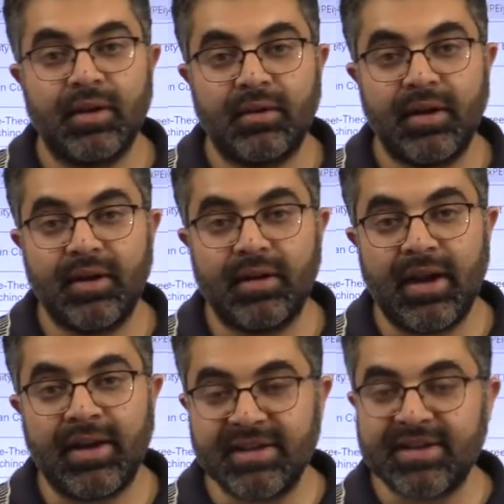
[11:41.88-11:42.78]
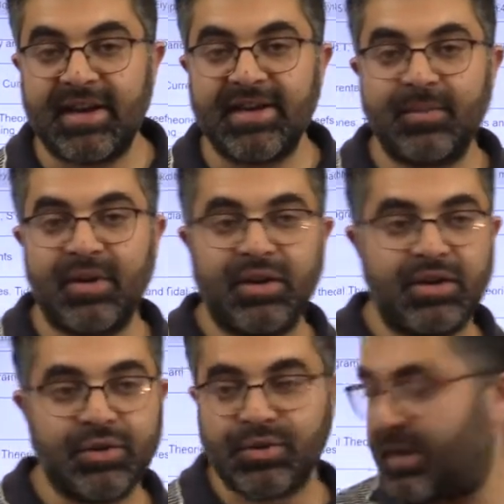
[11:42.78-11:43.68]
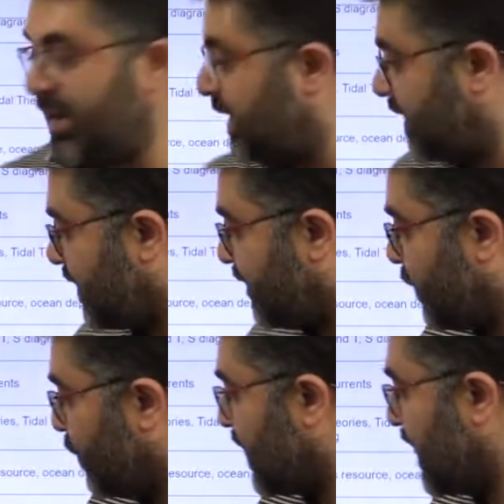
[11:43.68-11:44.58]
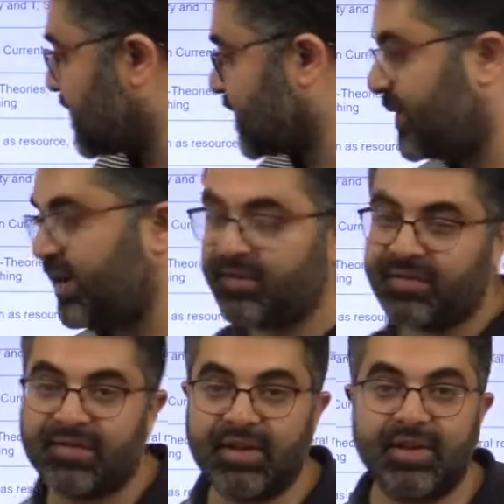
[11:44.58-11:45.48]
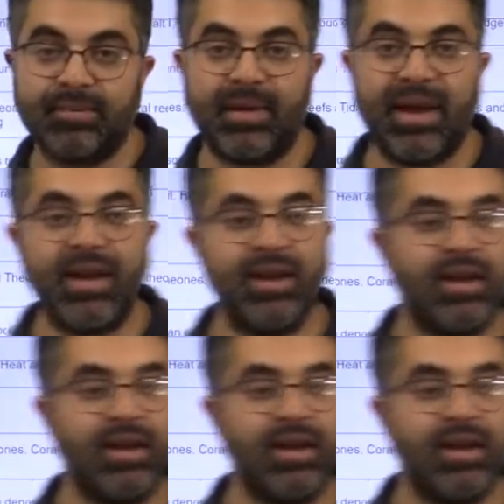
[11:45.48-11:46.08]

Right, and this contemporary issues, we can take 4 classes we have planned,